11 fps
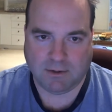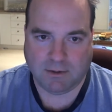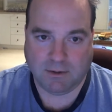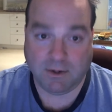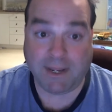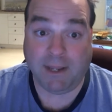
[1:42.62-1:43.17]

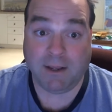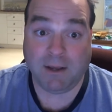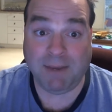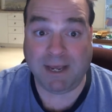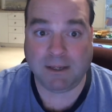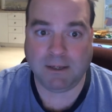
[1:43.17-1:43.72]
Okay, I'm
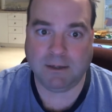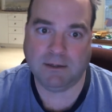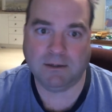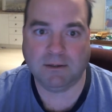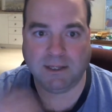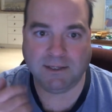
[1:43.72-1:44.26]
back.
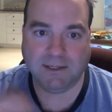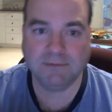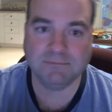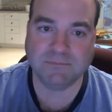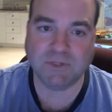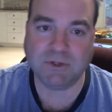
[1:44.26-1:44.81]
Had to
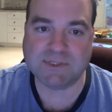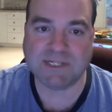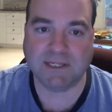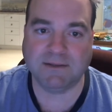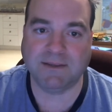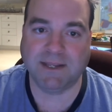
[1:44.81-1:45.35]
go
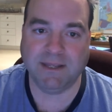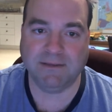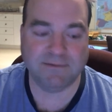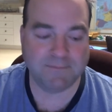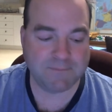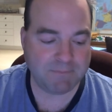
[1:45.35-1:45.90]
settle the
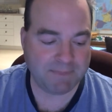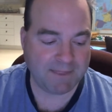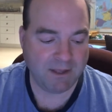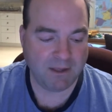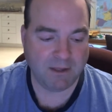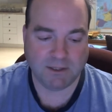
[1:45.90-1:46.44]
kids.
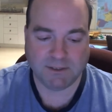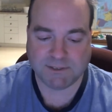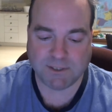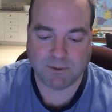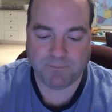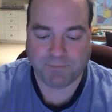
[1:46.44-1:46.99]

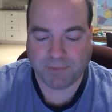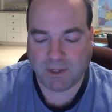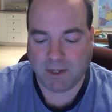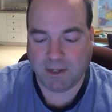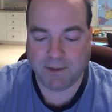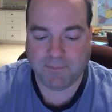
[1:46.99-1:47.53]
So,
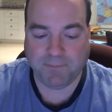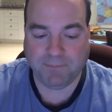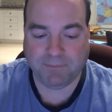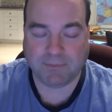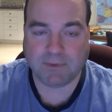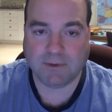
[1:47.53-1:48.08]
to
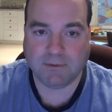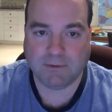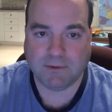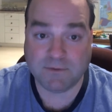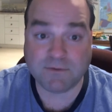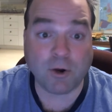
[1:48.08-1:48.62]

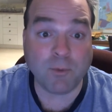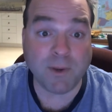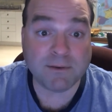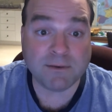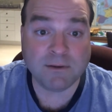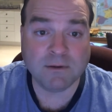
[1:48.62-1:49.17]
start
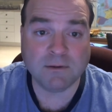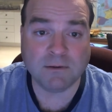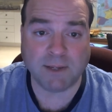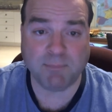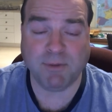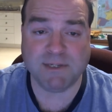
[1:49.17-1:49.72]
with, like
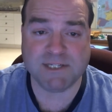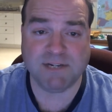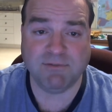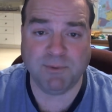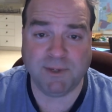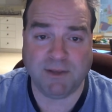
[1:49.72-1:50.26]
pretty much
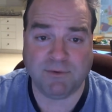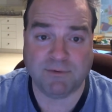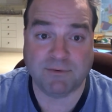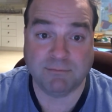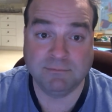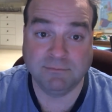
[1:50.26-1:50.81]
everyone
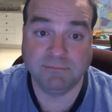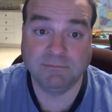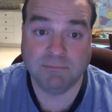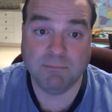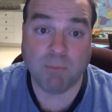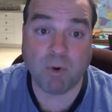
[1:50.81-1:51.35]
else,
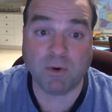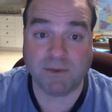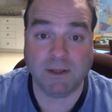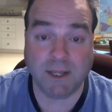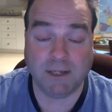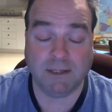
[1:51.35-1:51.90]
more than
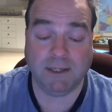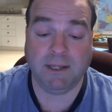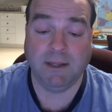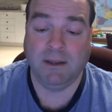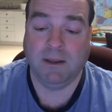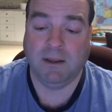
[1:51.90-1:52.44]
likely,
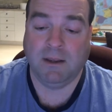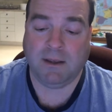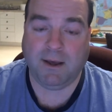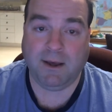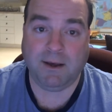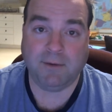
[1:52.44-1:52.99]

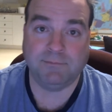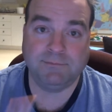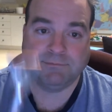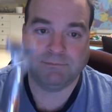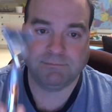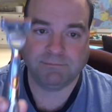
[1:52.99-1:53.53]

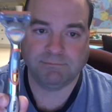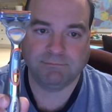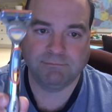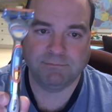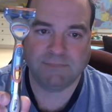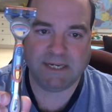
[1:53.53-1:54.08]

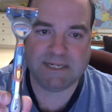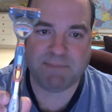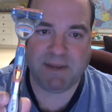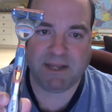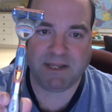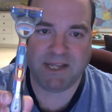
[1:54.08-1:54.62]
I
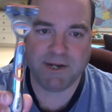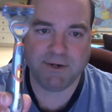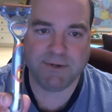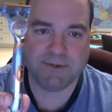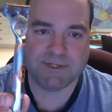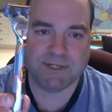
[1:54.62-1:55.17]
spent
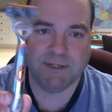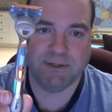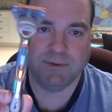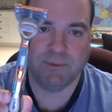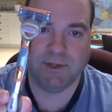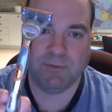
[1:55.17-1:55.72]
years
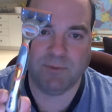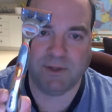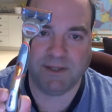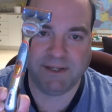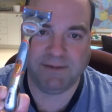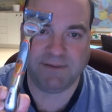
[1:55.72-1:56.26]
with one of
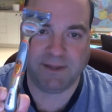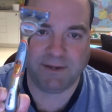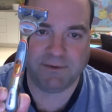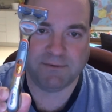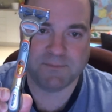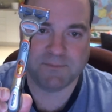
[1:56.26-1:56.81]
these things.